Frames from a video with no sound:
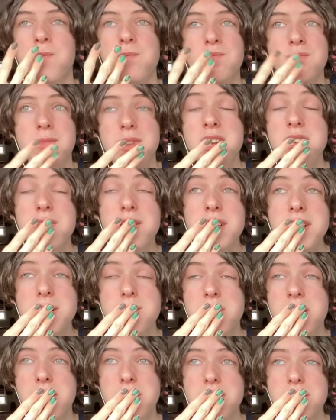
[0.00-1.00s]
I feel like I'm
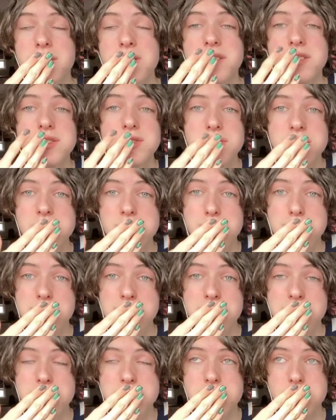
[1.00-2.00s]
having a Trisha
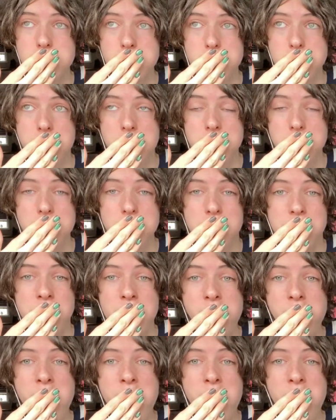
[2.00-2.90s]
Paytas mukbang work now.